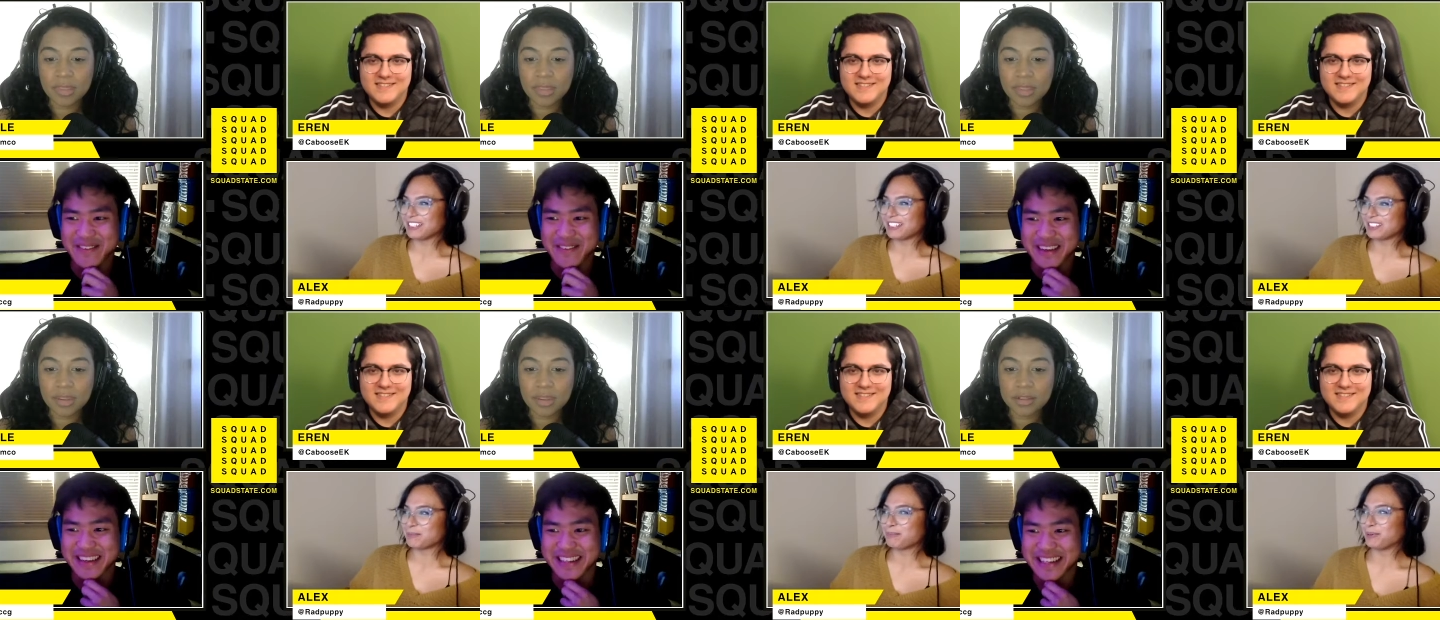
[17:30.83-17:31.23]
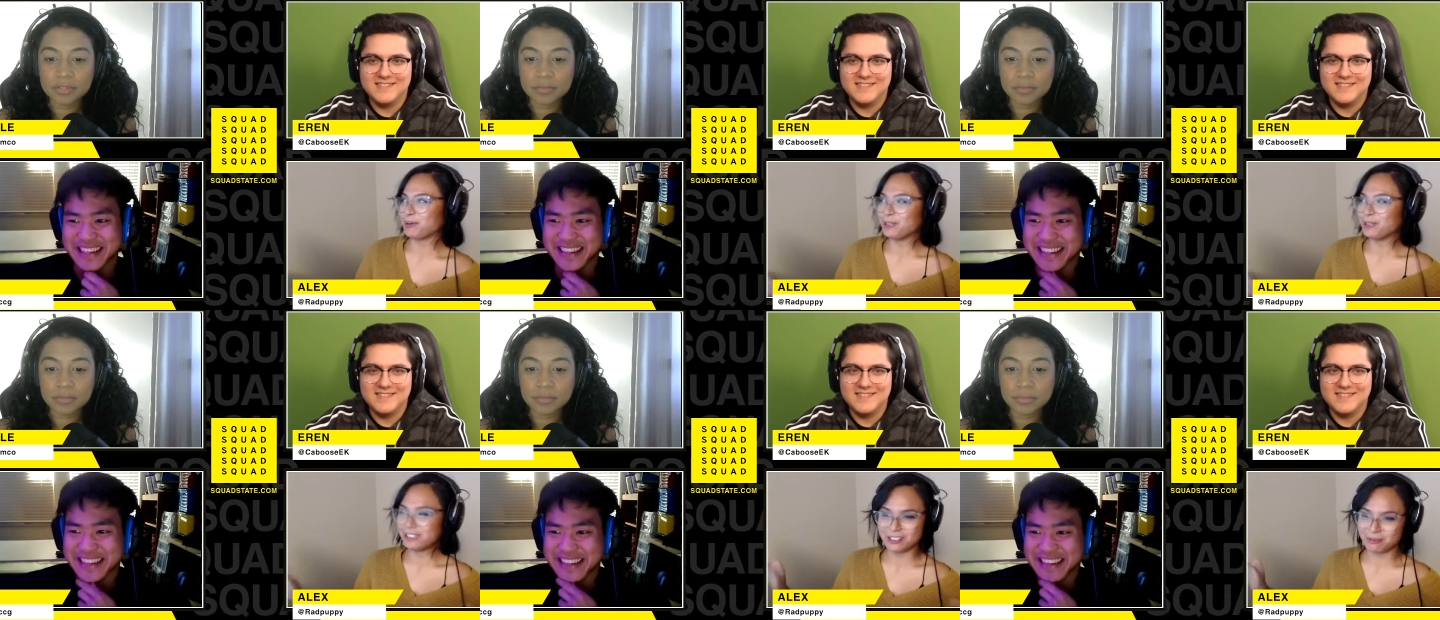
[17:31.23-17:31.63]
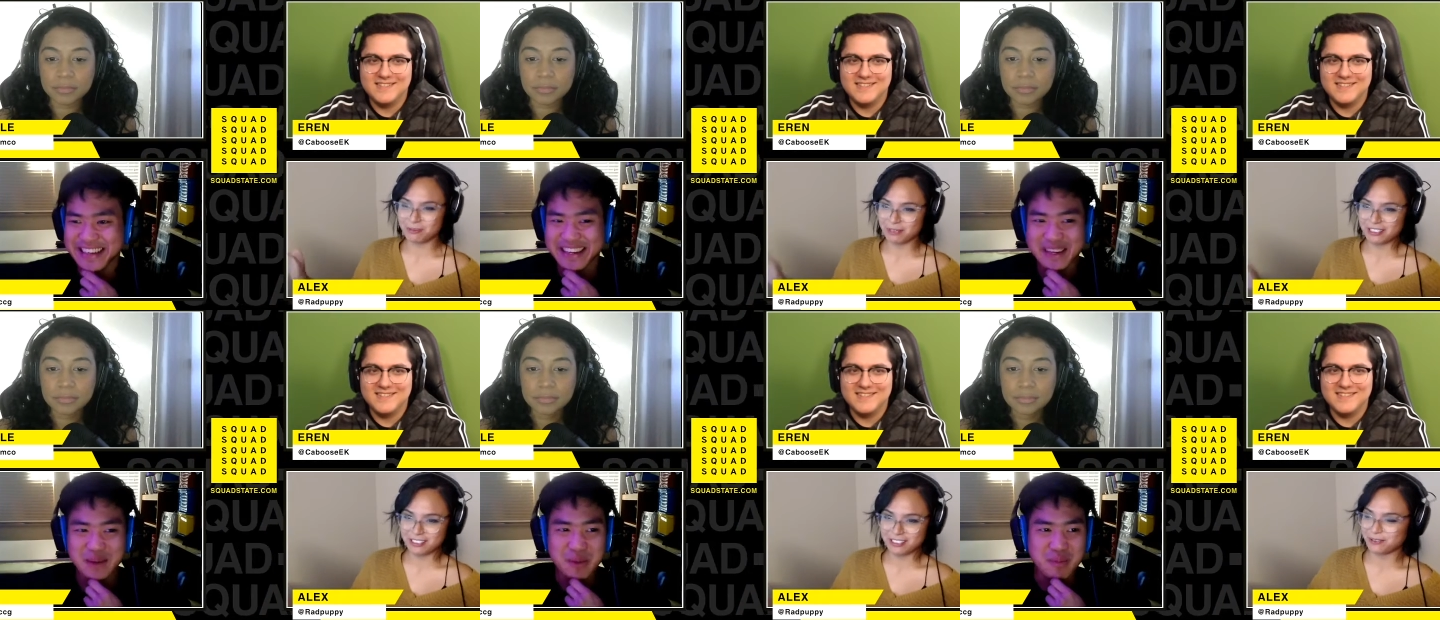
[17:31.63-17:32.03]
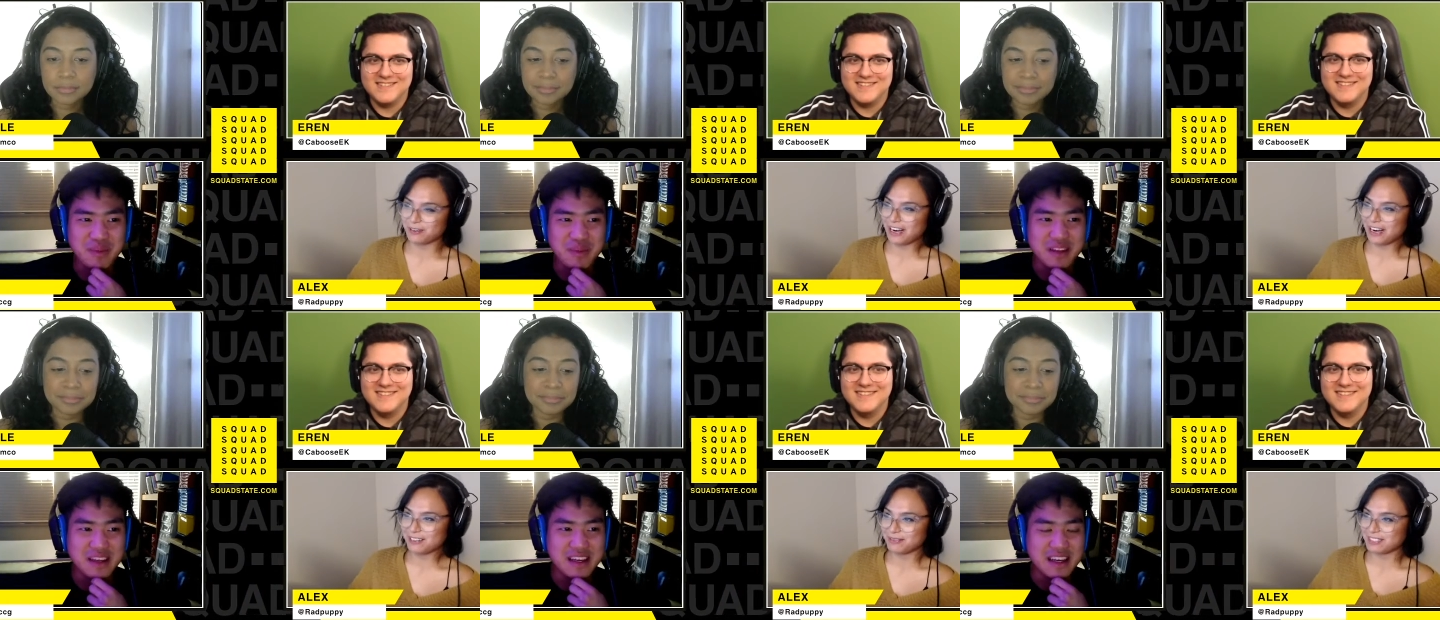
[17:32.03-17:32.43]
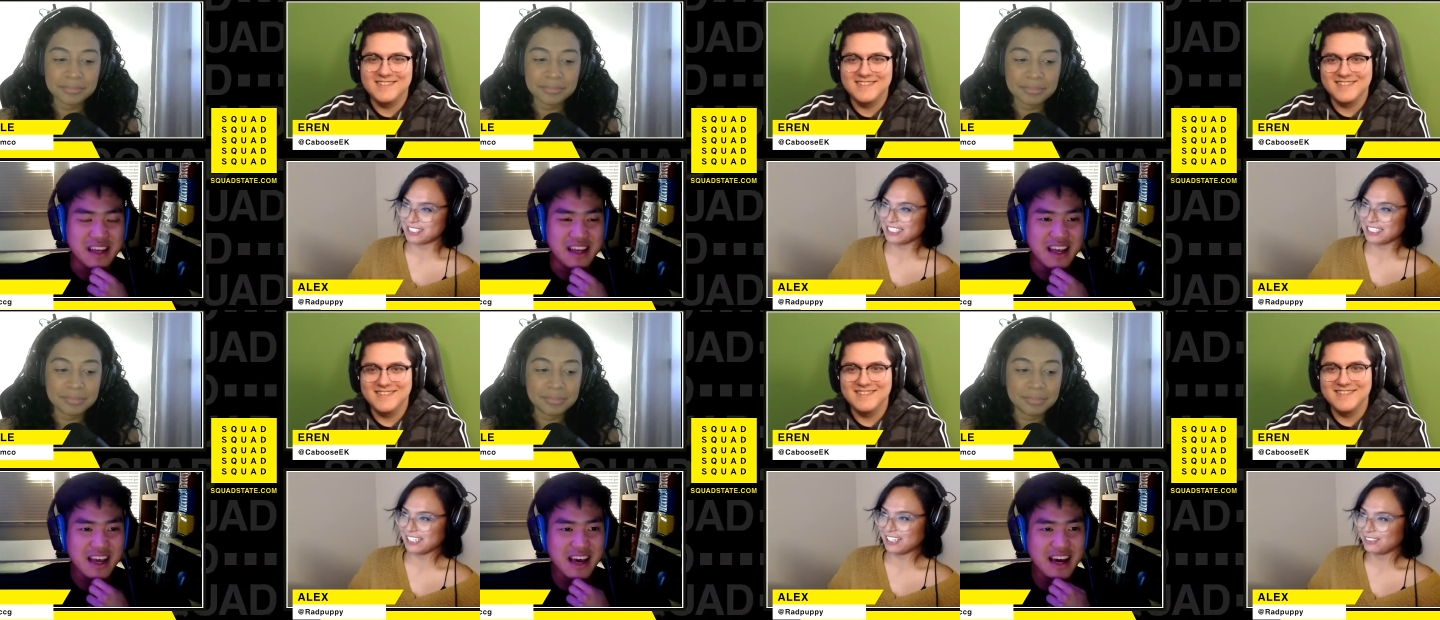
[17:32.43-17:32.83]
Speaker 1: he's just bored, just wants to do random
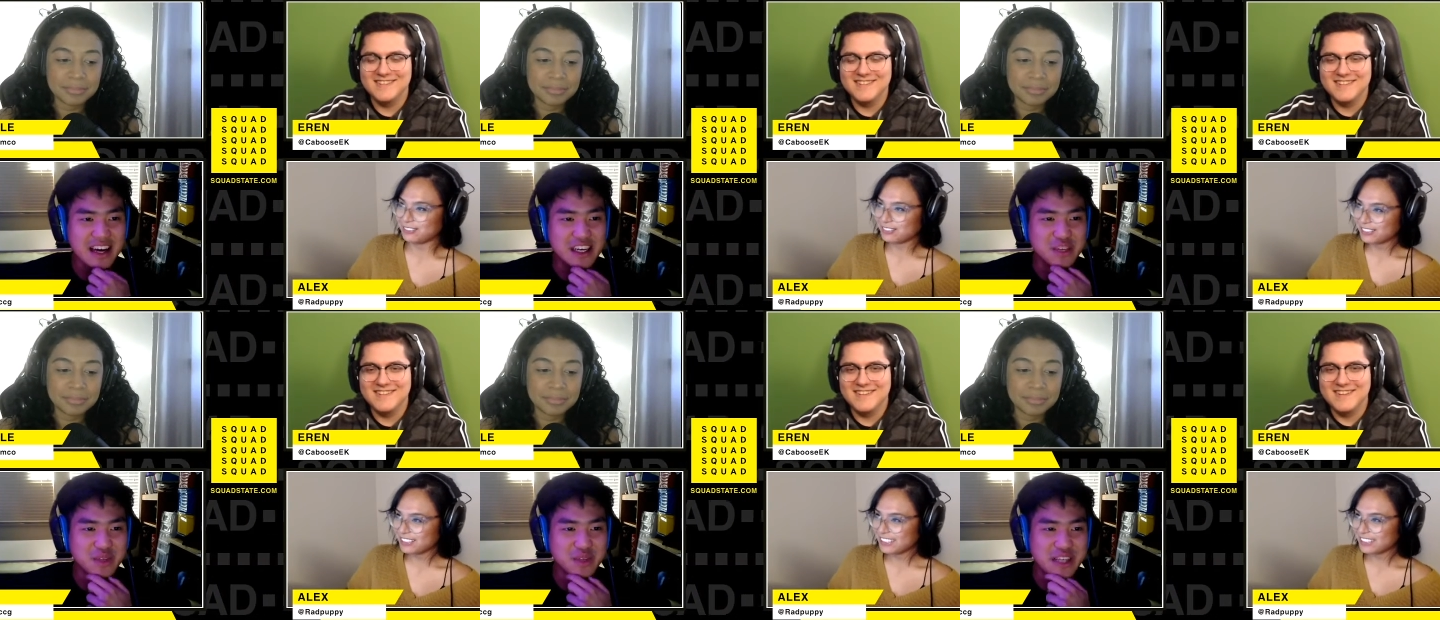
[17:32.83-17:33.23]
stuff. Yeah, let's